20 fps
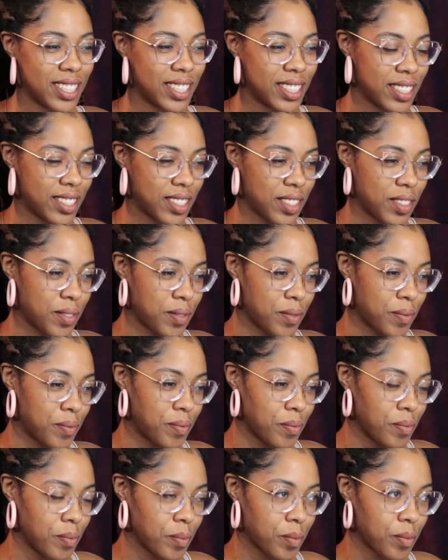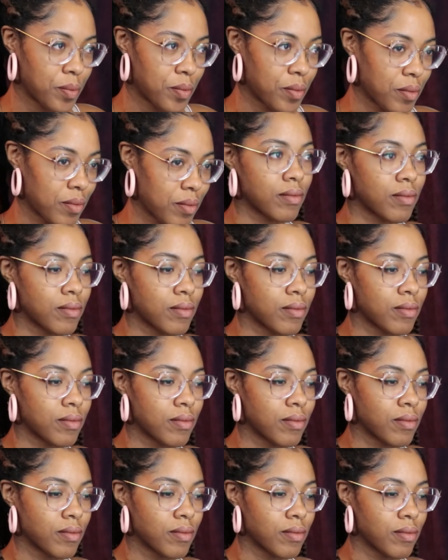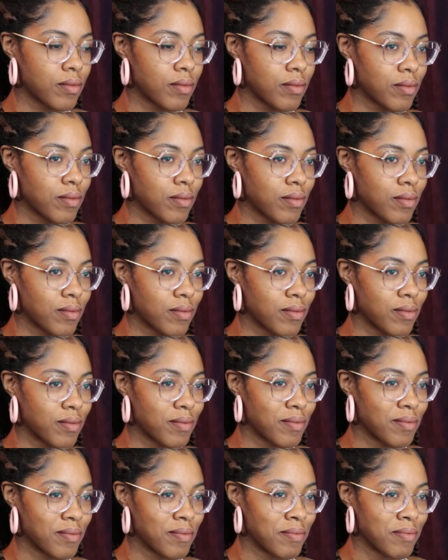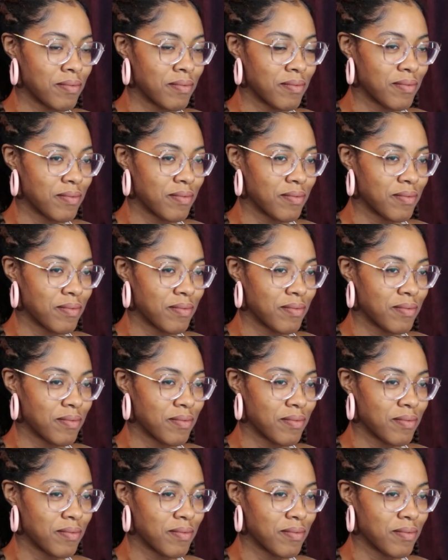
(no one is talking)